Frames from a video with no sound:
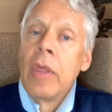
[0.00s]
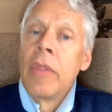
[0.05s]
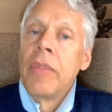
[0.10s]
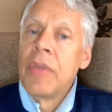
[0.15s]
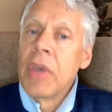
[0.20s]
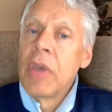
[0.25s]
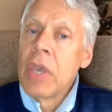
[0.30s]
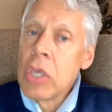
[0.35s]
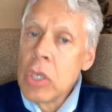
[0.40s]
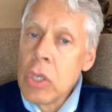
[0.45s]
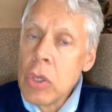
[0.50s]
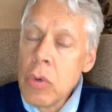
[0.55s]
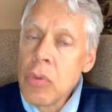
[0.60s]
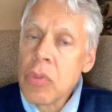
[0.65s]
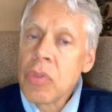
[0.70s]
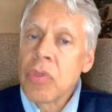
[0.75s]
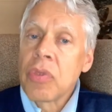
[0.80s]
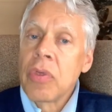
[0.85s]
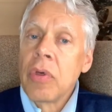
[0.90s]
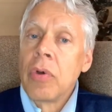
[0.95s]
the
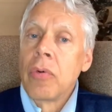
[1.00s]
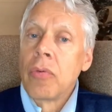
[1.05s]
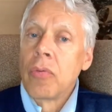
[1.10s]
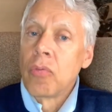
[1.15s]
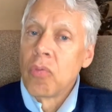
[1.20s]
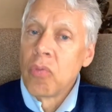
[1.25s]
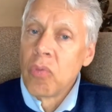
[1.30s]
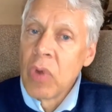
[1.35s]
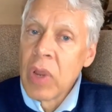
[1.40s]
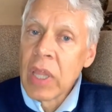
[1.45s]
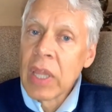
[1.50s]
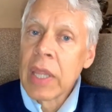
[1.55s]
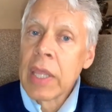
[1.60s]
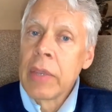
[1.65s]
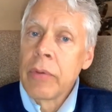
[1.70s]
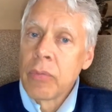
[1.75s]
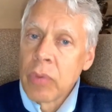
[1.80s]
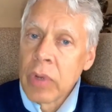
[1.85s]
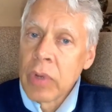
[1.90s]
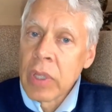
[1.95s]
youth
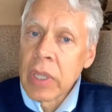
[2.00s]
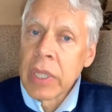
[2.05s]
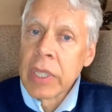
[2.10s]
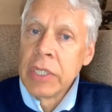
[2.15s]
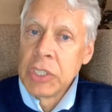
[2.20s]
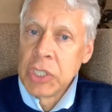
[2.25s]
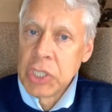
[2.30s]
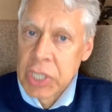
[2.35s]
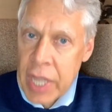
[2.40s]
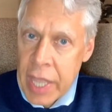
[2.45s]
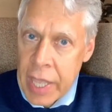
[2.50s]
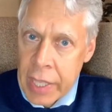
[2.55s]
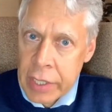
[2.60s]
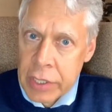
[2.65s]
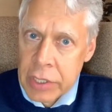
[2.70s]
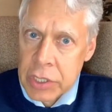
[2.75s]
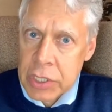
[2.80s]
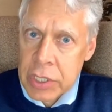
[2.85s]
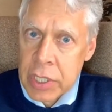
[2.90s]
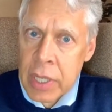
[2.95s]
really, really
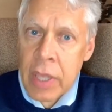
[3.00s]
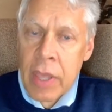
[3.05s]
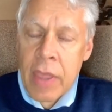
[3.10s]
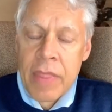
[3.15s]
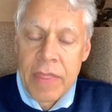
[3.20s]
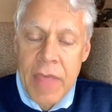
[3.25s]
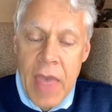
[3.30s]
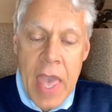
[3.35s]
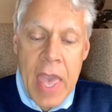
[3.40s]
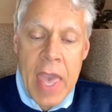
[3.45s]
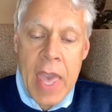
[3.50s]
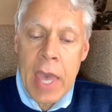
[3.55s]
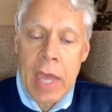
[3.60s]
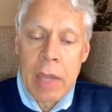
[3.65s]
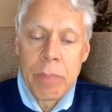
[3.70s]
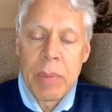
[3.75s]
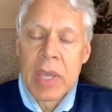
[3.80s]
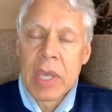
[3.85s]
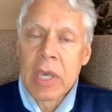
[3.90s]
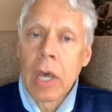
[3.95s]
changed. They had
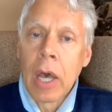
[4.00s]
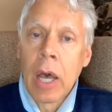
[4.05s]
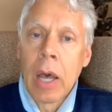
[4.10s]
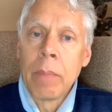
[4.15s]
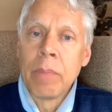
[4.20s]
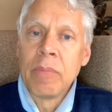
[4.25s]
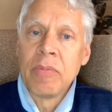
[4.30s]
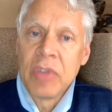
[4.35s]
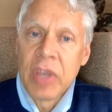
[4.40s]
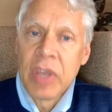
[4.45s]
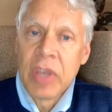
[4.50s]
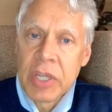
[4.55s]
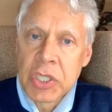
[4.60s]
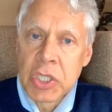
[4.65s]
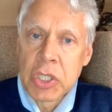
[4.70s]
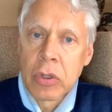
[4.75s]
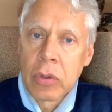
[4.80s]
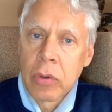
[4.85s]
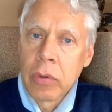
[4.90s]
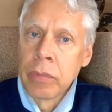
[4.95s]
become
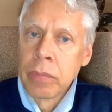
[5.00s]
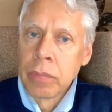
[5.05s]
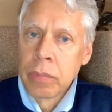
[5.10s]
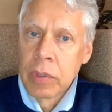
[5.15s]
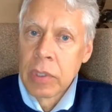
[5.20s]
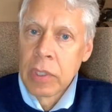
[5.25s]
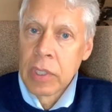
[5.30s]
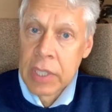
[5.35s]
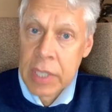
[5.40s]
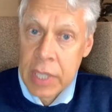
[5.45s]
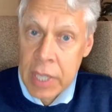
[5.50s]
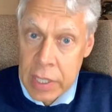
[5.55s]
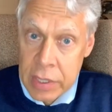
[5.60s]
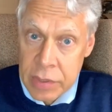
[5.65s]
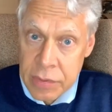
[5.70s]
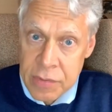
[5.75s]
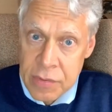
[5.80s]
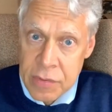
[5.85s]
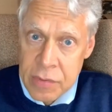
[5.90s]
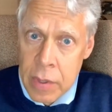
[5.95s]
digital
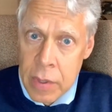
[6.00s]
kids.